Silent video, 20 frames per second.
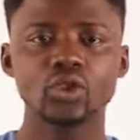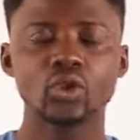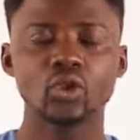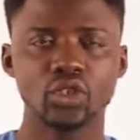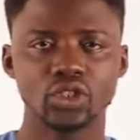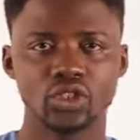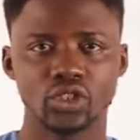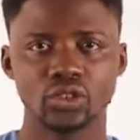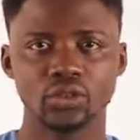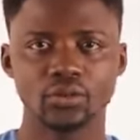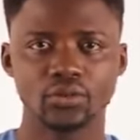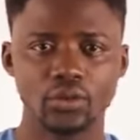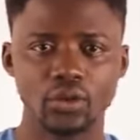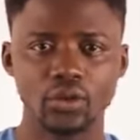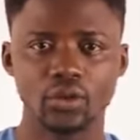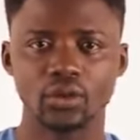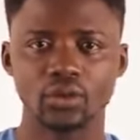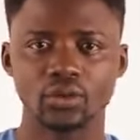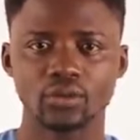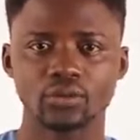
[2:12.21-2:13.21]
Question
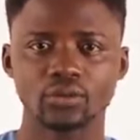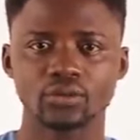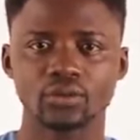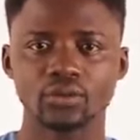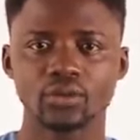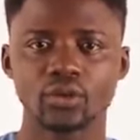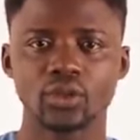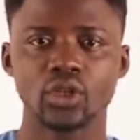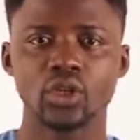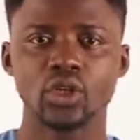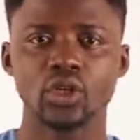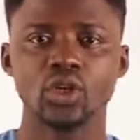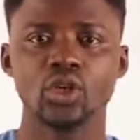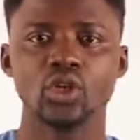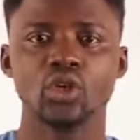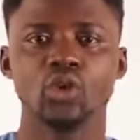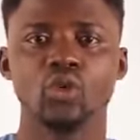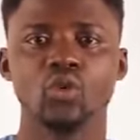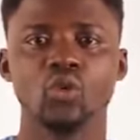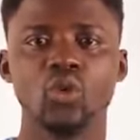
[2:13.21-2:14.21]
4.
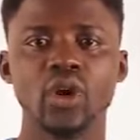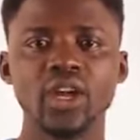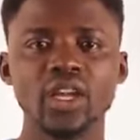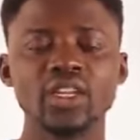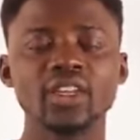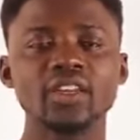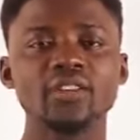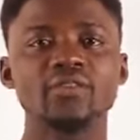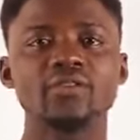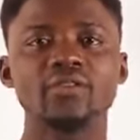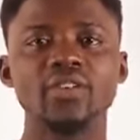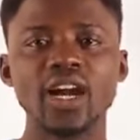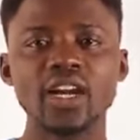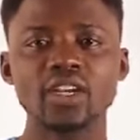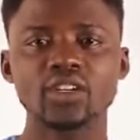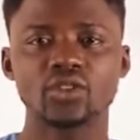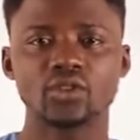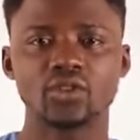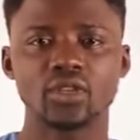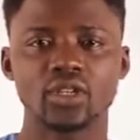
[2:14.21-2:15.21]
When the
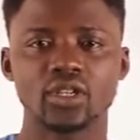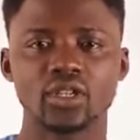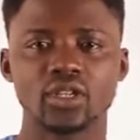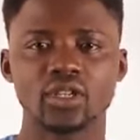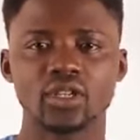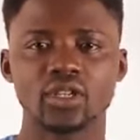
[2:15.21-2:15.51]
factory